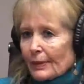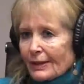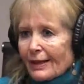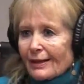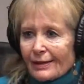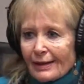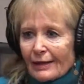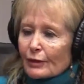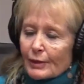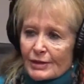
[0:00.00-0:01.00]
now
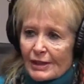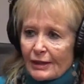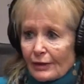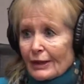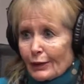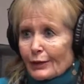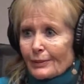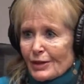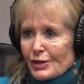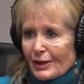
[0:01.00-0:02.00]
everyone's getting really good at
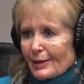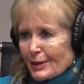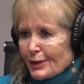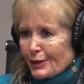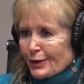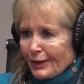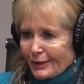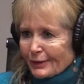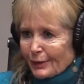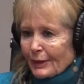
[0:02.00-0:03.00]
measuring how much they drink.
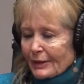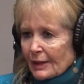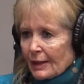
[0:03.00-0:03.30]
So we say,